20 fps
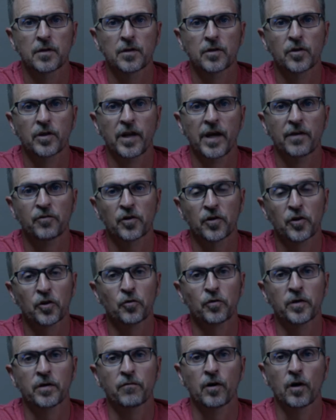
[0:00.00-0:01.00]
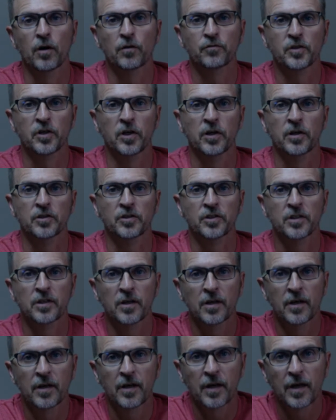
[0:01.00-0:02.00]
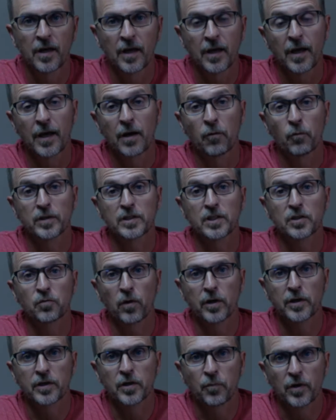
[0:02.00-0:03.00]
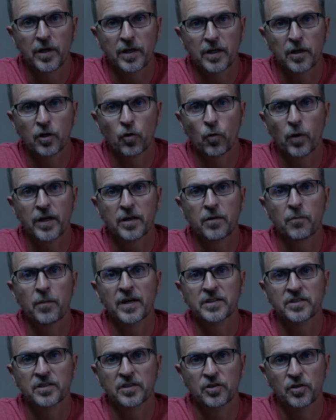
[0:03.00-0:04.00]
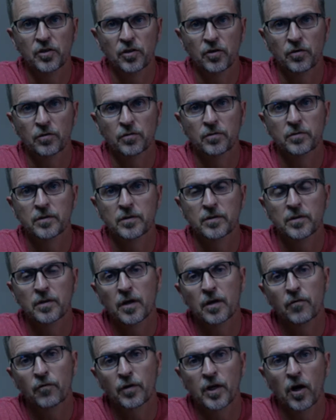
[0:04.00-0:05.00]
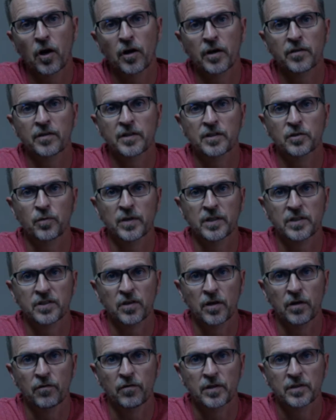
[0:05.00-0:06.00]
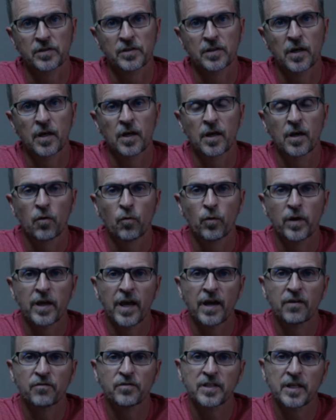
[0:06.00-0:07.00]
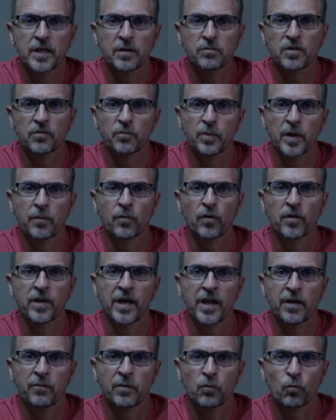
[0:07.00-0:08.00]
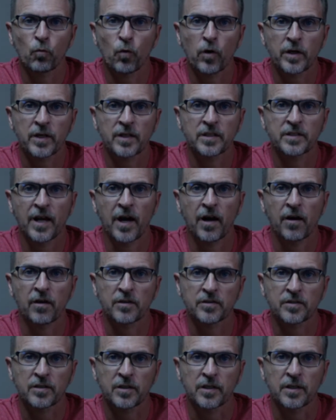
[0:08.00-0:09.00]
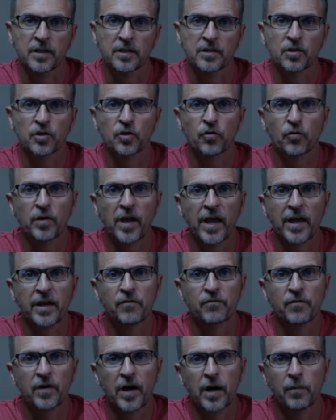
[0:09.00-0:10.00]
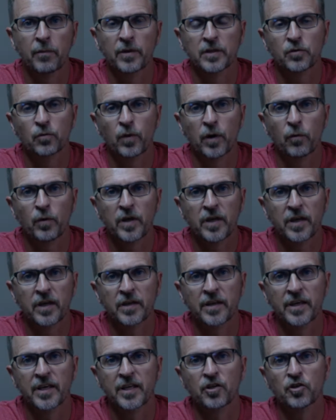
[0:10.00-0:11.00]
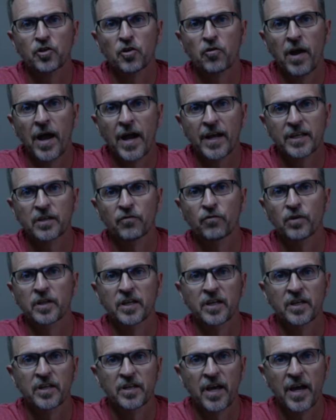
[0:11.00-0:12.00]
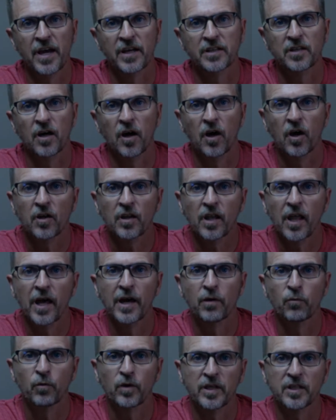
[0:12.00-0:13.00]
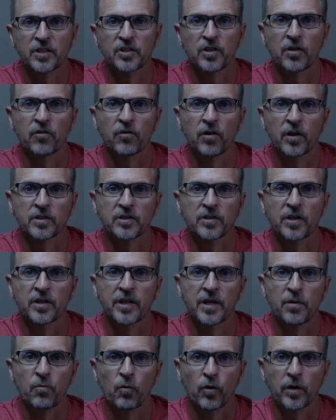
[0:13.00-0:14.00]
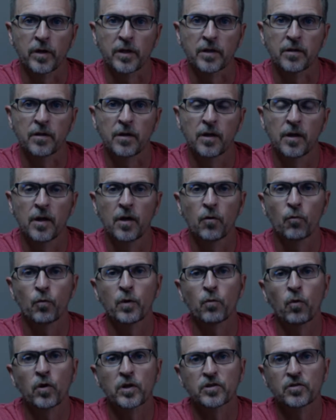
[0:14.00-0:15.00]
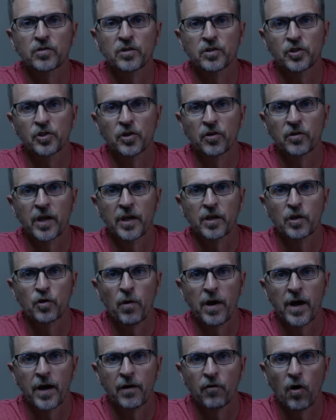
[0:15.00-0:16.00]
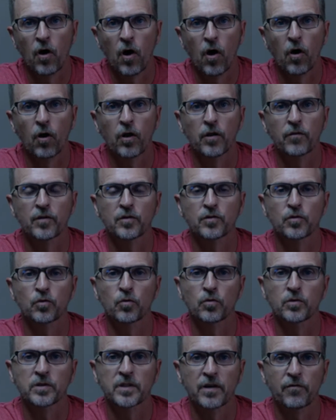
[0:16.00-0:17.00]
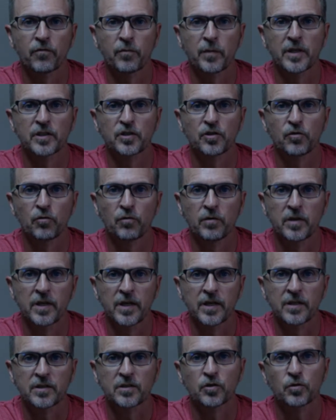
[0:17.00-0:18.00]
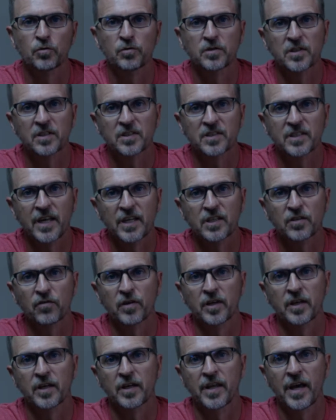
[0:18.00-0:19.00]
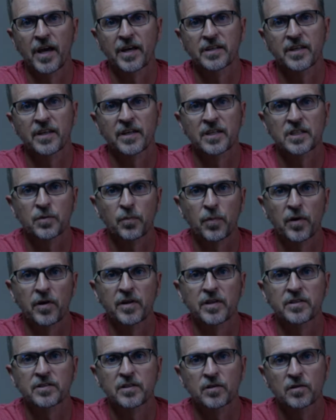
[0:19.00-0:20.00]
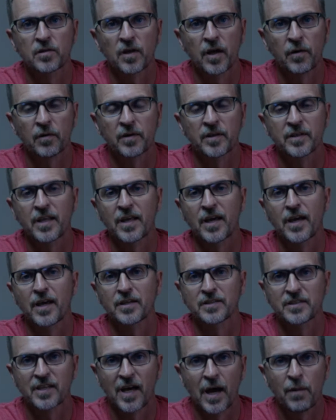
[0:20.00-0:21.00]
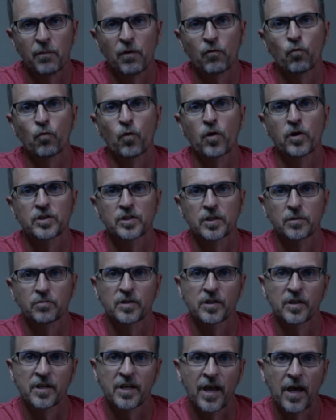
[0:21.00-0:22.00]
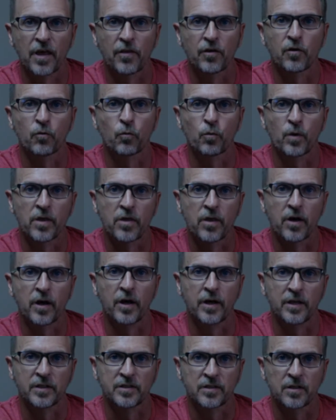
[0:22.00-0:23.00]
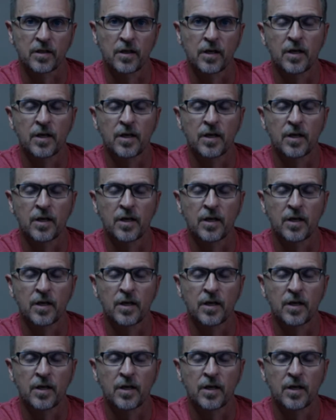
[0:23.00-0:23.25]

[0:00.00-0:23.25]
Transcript: Good afternoon, Evolve Church. We just wanted to bring a quick message to you regarding this week's service. We have teams of people that have been working tirelessly to create environments where we can interactively connect online with each other on Sunday morning. We want to ensure that you have all of the tools and information you need to successfully connect and experience a time of worship together with us.